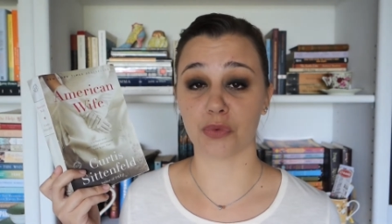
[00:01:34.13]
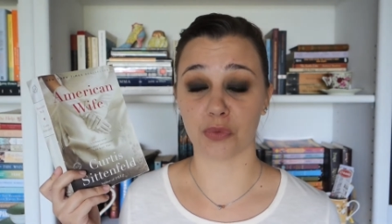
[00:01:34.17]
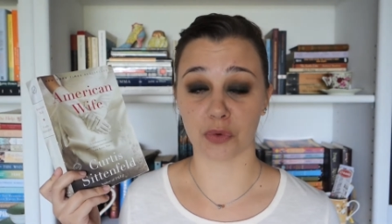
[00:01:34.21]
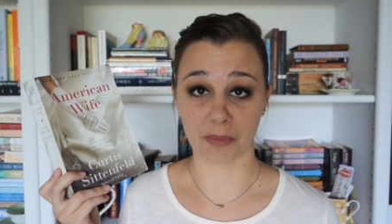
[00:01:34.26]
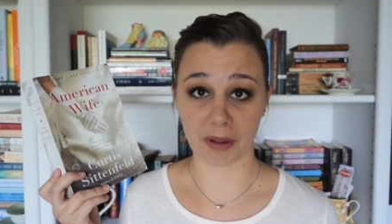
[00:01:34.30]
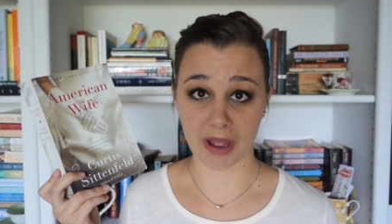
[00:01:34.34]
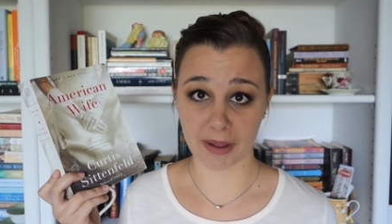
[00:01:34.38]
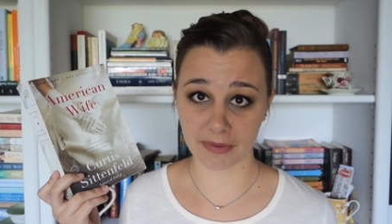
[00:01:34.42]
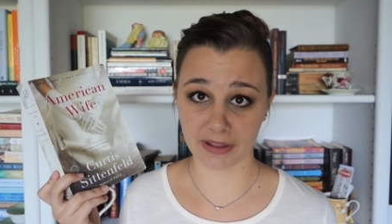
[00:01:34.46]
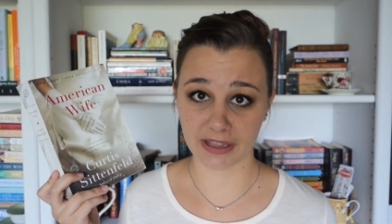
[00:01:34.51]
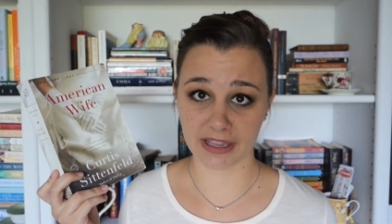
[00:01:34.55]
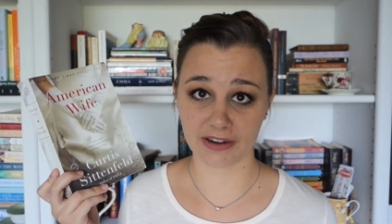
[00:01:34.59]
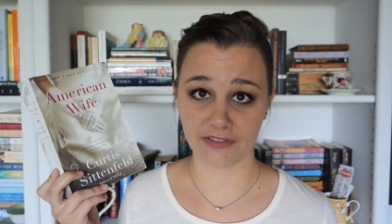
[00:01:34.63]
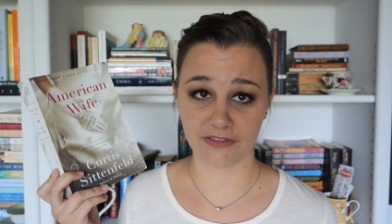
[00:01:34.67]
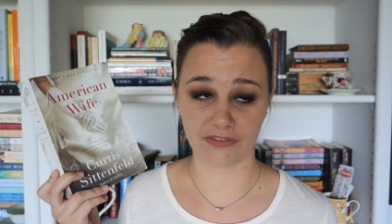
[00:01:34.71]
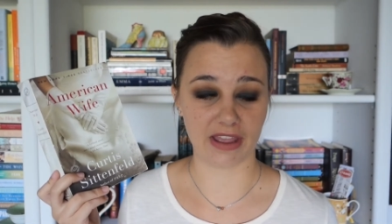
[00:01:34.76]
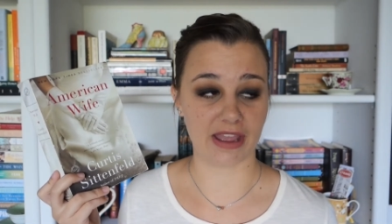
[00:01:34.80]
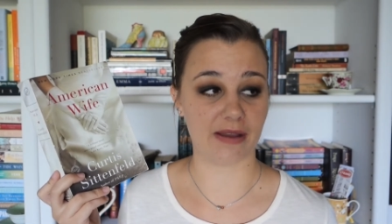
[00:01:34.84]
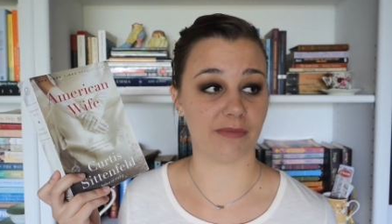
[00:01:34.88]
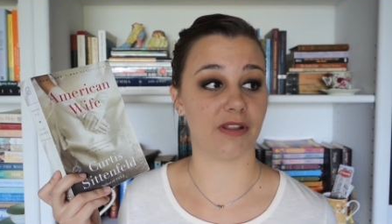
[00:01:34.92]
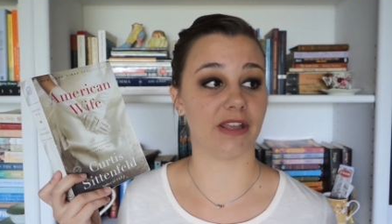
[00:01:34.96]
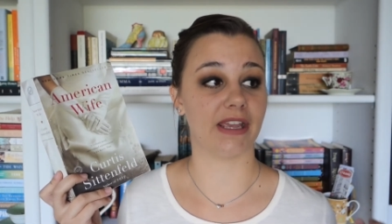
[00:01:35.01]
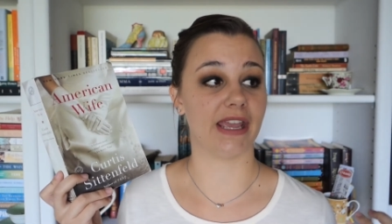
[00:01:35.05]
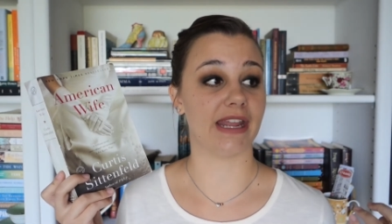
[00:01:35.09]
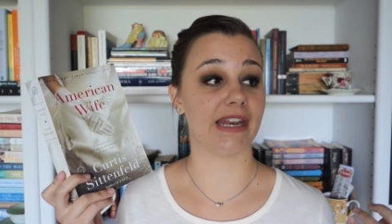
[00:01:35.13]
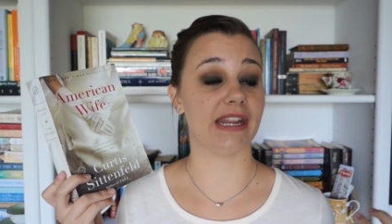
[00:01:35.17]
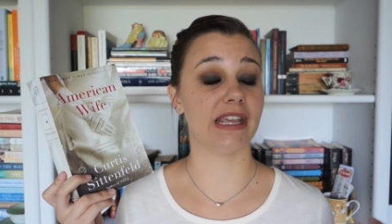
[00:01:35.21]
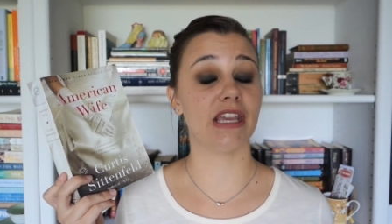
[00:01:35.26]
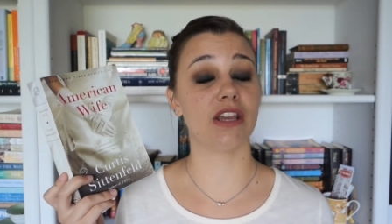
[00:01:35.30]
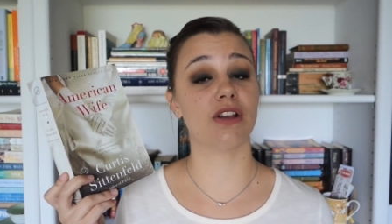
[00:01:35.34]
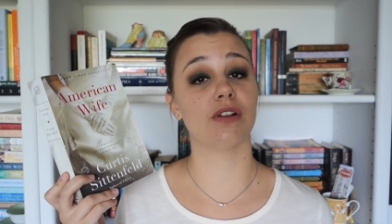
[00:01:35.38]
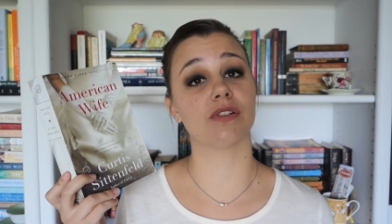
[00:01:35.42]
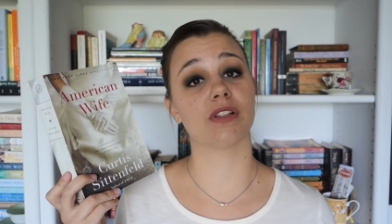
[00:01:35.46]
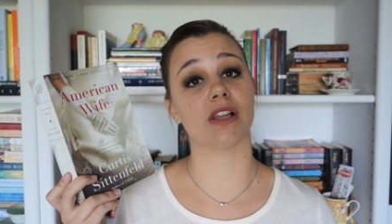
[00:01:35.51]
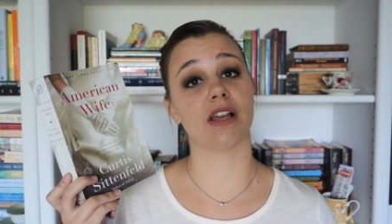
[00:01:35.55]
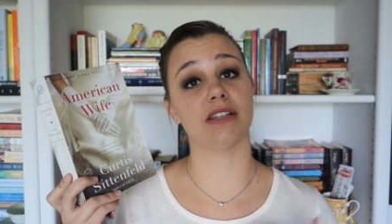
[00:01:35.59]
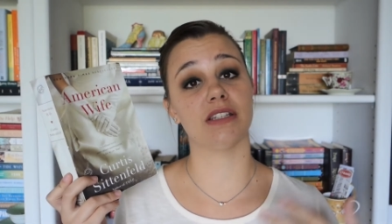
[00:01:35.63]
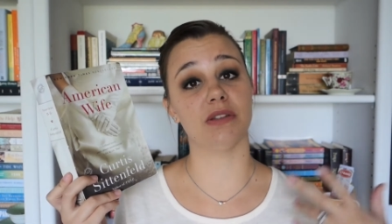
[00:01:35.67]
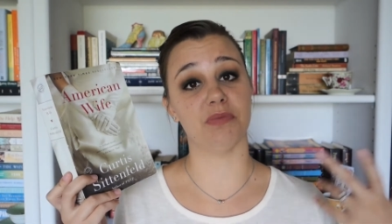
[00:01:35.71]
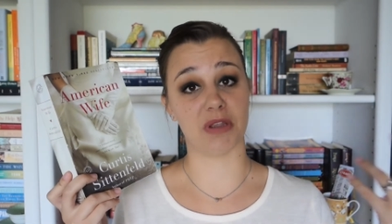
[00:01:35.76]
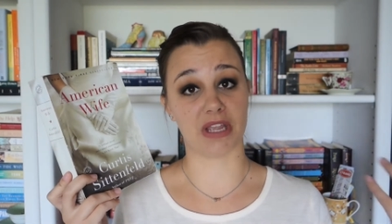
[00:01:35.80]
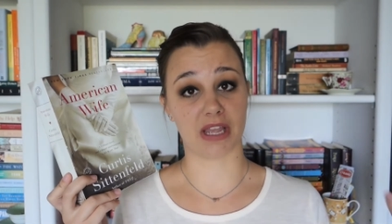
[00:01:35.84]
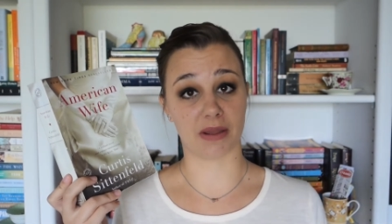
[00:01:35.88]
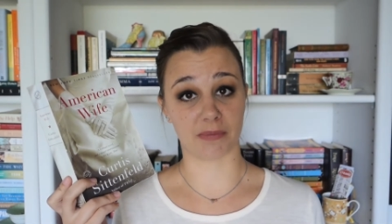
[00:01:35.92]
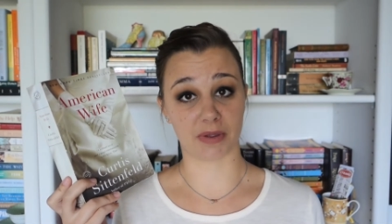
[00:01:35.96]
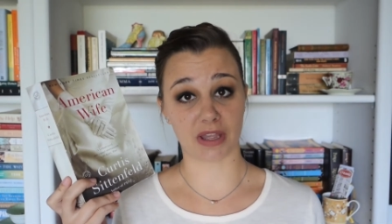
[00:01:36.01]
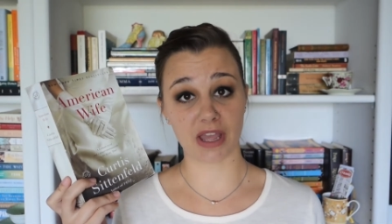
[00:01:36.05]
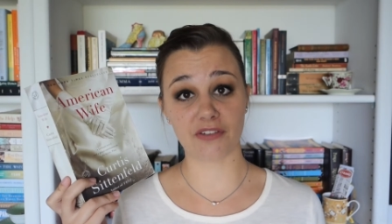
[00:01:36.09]
Republican family and he goes on to
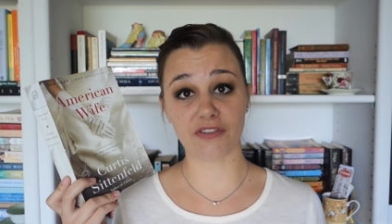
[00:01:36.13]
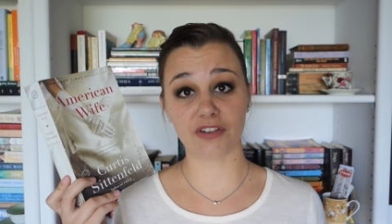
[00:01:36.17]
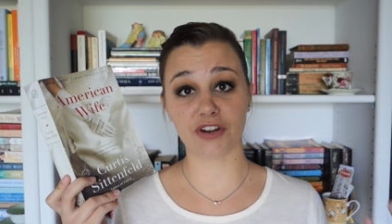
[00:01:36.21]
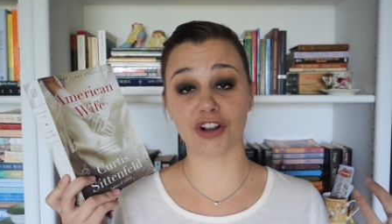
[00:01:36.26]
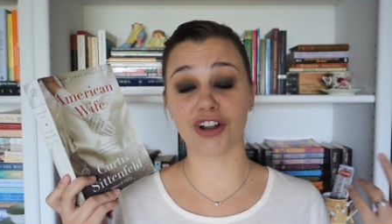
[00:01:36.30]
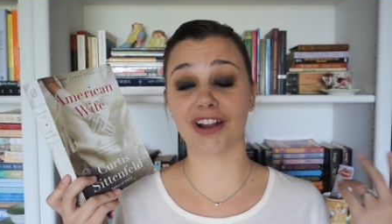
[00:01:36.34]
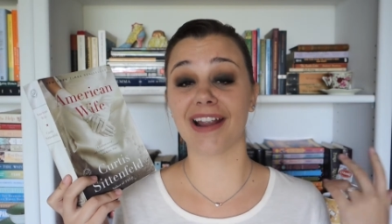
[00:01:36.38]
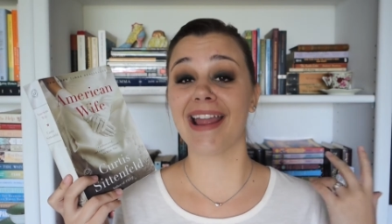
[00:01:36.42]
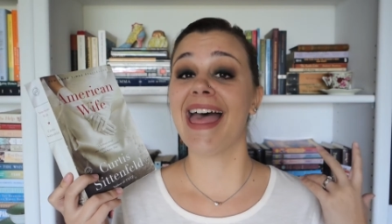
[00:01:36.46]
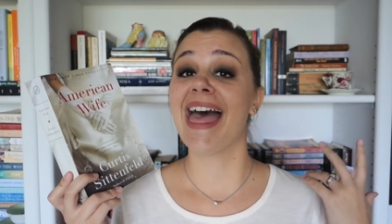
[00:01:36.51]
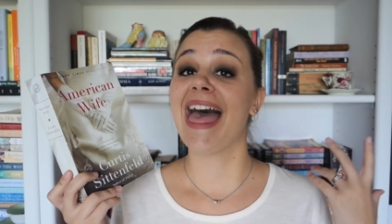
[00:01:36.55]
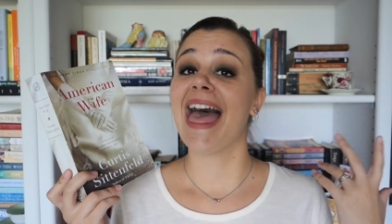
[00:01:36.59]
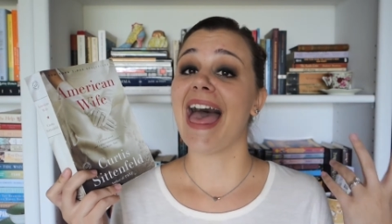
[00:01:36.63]
become governor